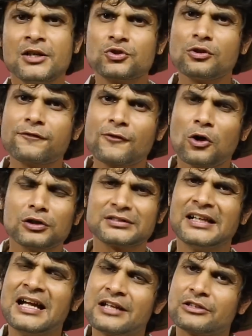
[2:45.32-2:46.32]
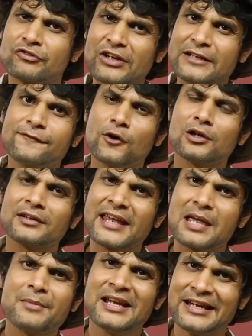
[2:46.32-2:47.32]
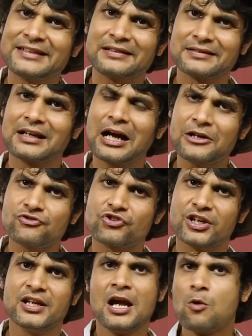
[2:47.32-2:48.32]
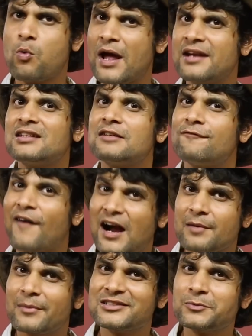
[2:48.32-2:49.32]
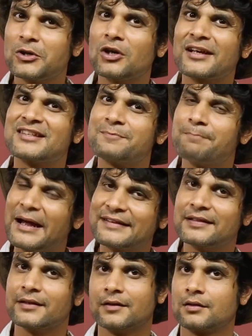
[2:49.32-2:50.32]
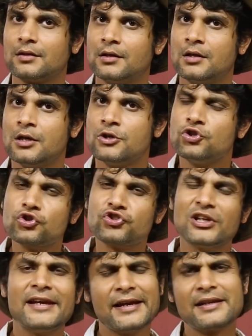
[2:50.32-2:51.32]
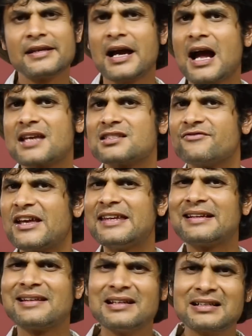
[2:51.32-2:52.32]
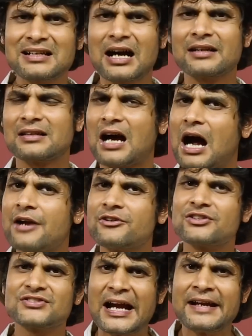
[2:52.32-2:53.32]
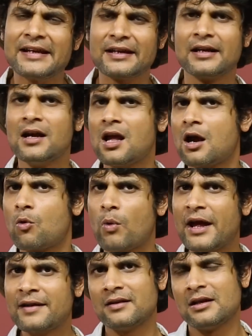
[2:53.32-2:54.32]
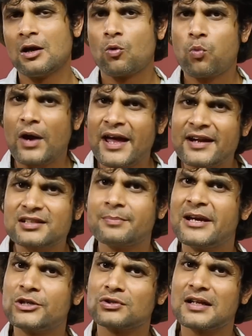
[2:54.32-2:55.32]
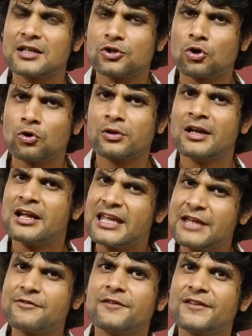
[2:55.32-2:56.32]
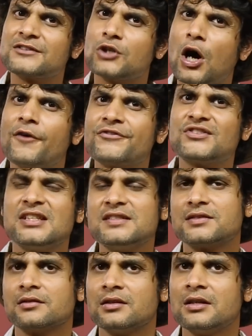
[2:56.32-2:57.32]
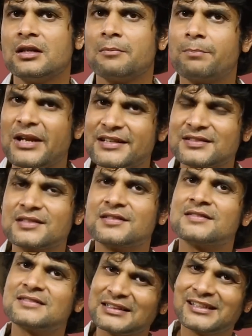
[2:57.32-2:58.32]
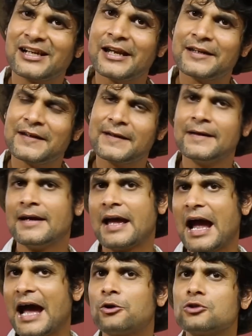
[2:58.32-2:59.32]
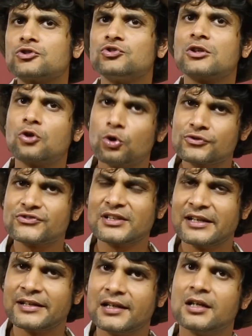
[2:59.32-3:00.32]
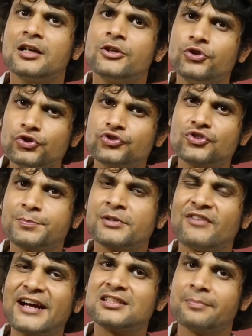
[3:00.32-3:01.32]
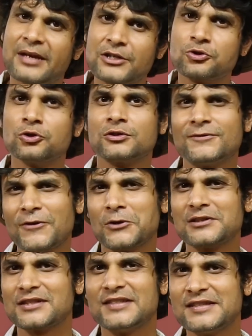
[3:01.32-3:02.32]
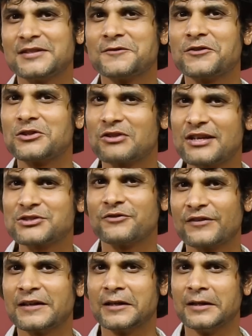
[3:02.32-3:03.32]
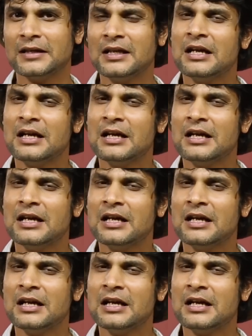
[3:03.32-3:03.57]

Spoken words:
So of course, the rainfall came and hit the country when the farmers were not expecting it. Usually, India has a very clear-cut understanding when, where tomatoes are grown, even if it's off-season. Places in southern India and also the coastal India used to provide tomatoes for this season for the rest of India.